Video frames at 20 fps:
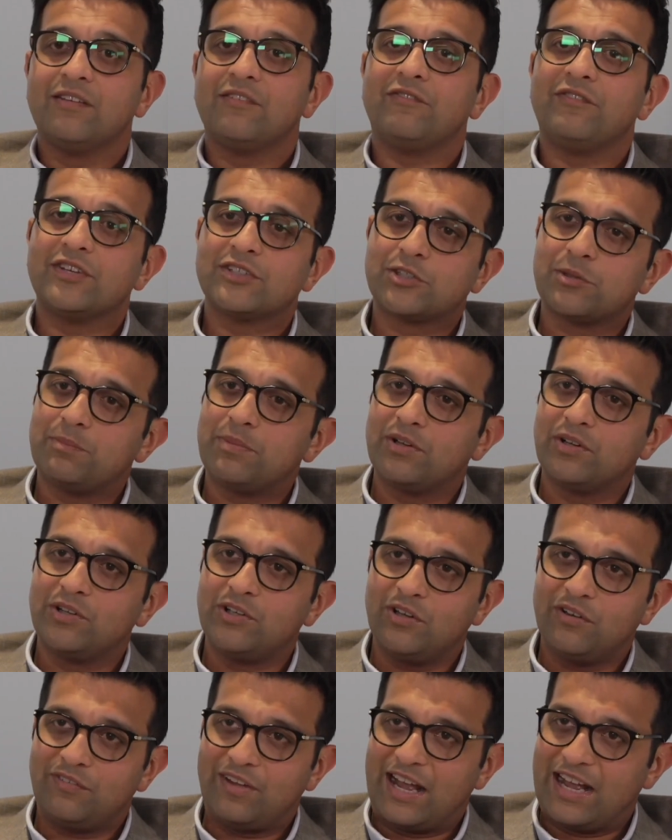
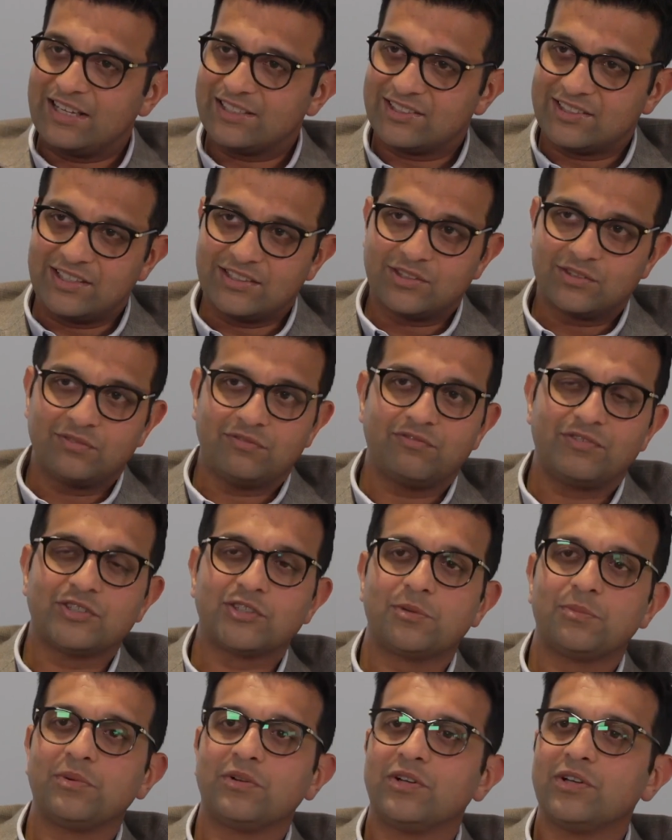Visibility of assets,
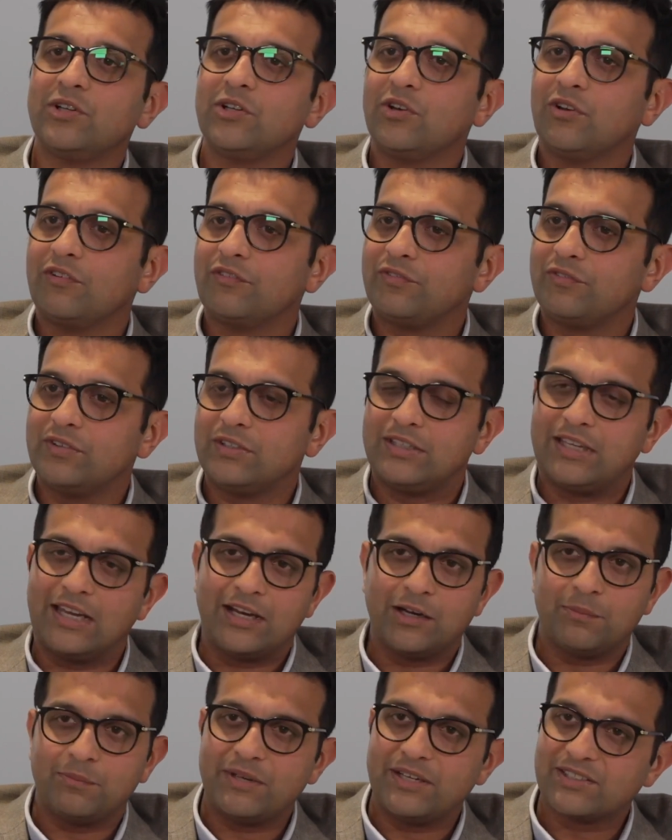visibility of
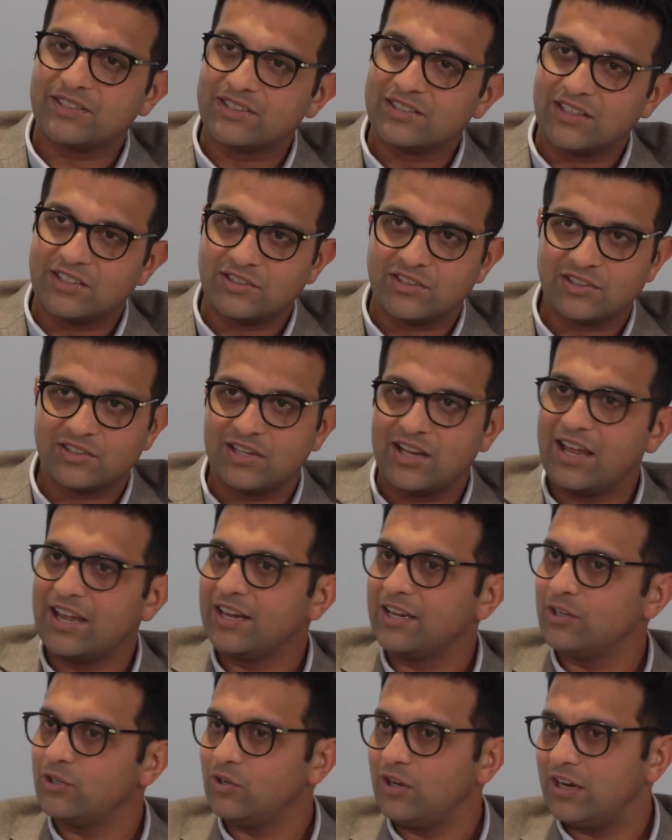databases that are just
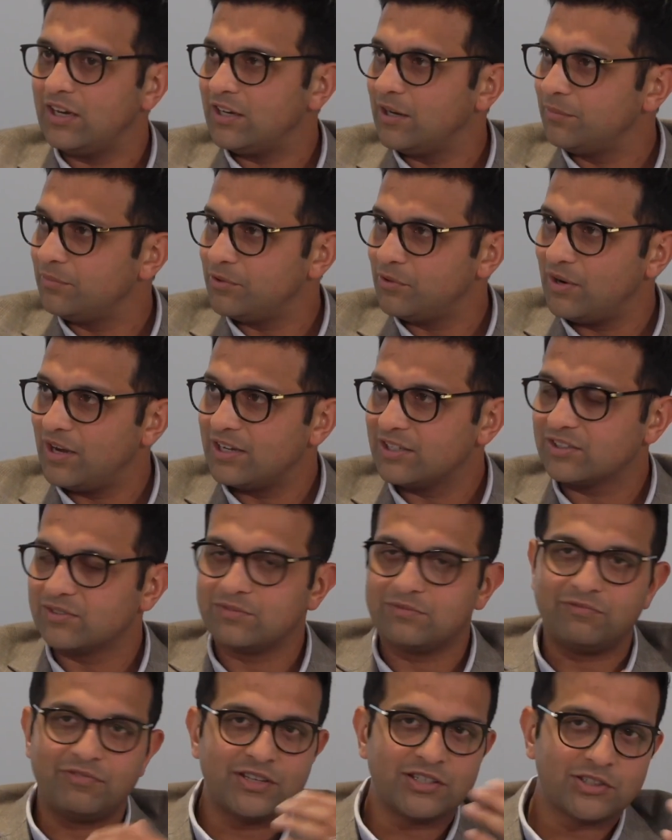lying in your AWS,
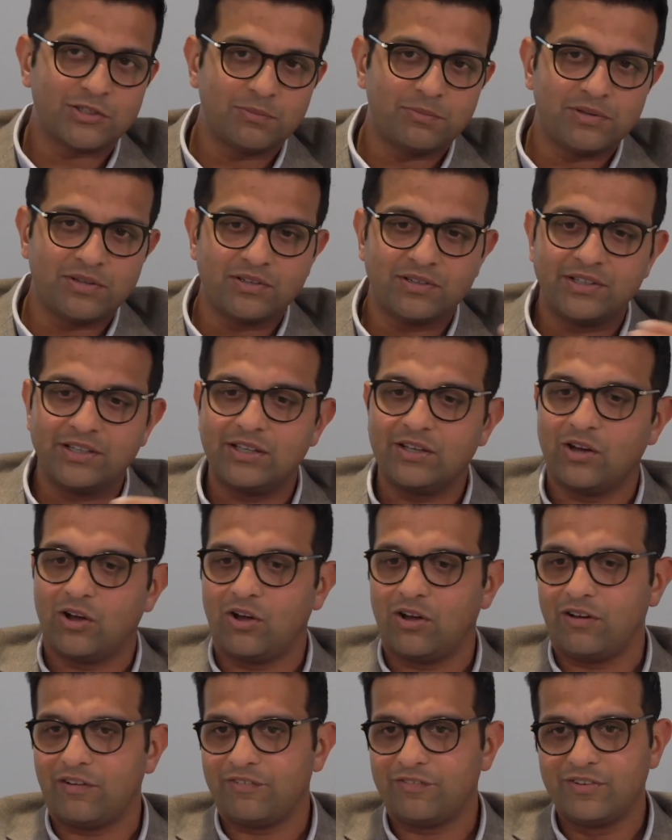visibility
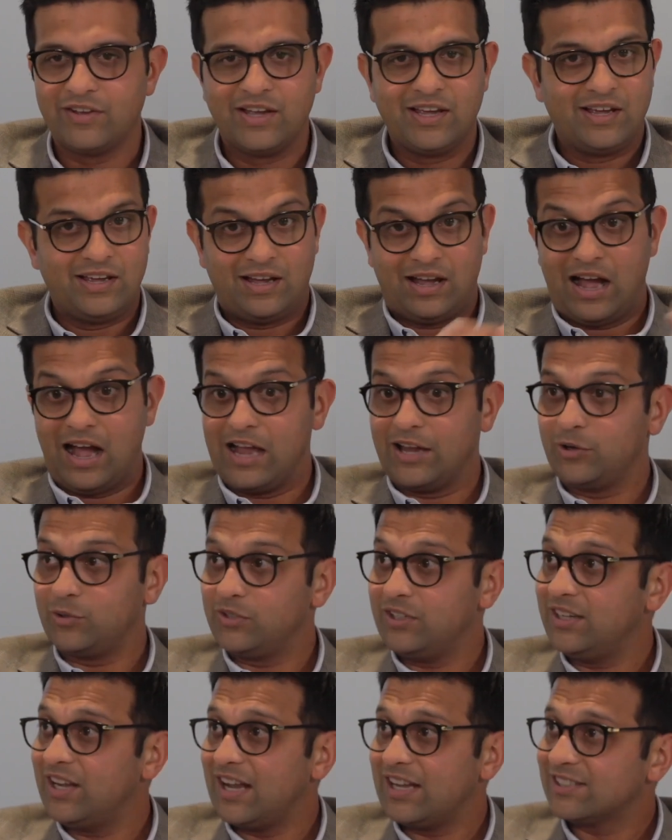of
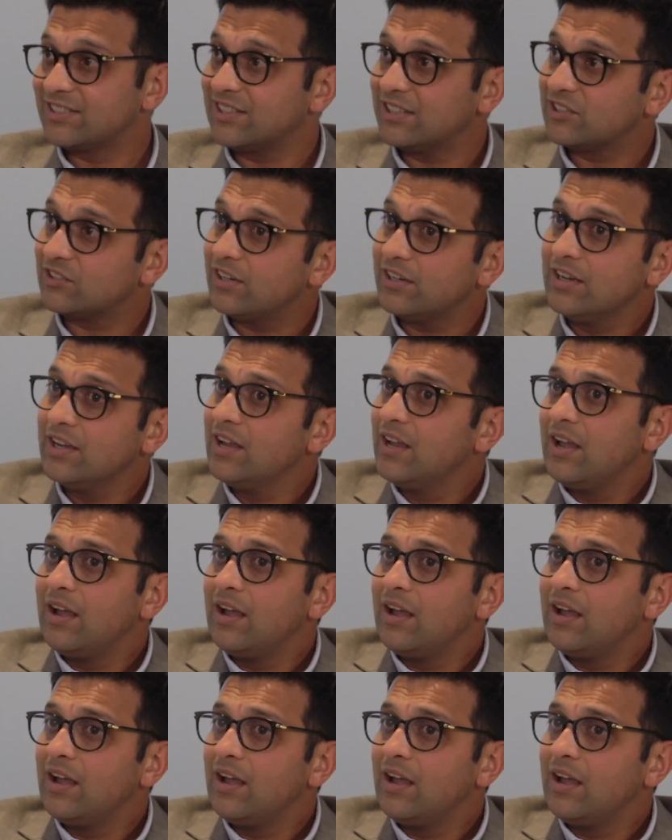IoT assets, right?